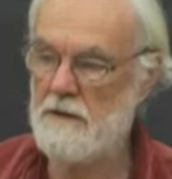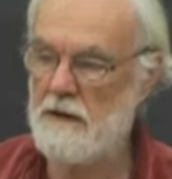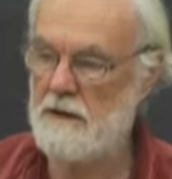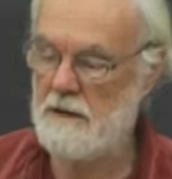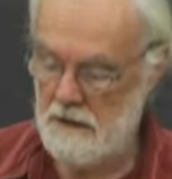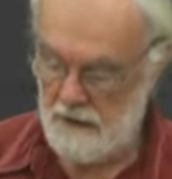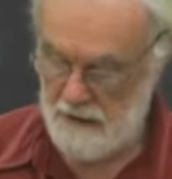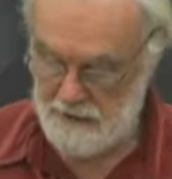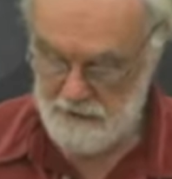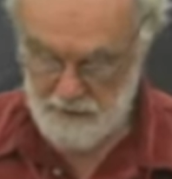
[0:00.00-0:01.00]
be any
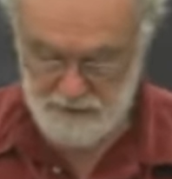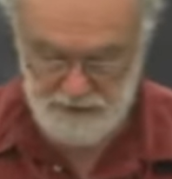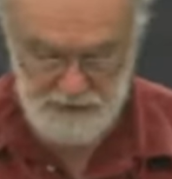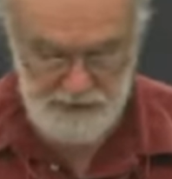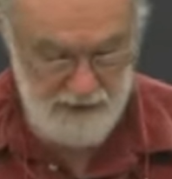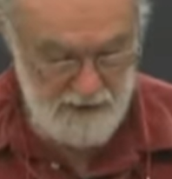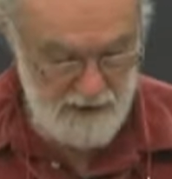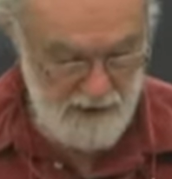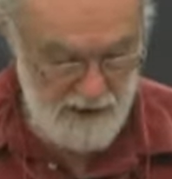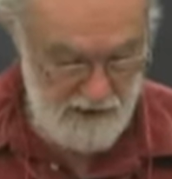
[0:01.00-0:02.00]
interruption
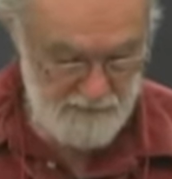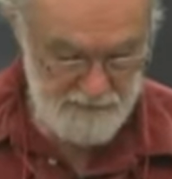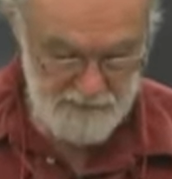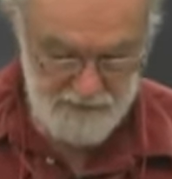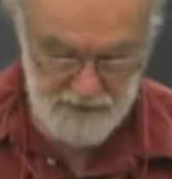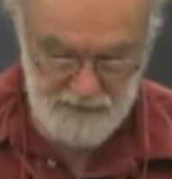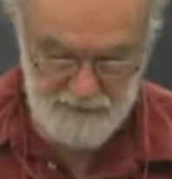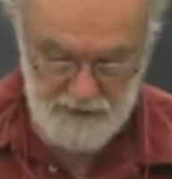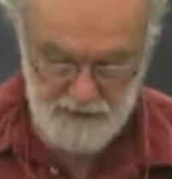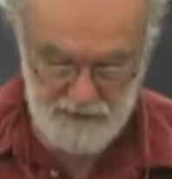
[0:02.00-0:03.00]
of,
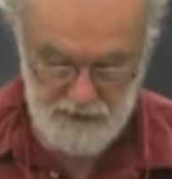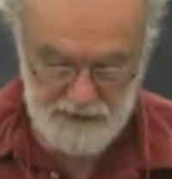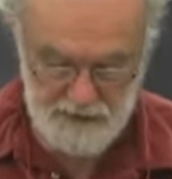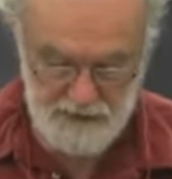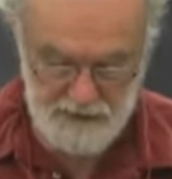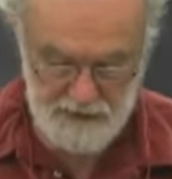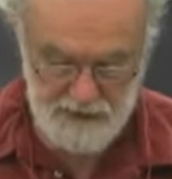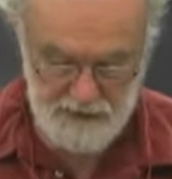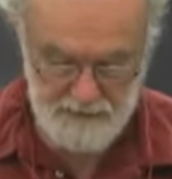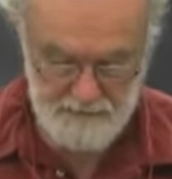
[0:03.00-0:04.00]
of, of continuity.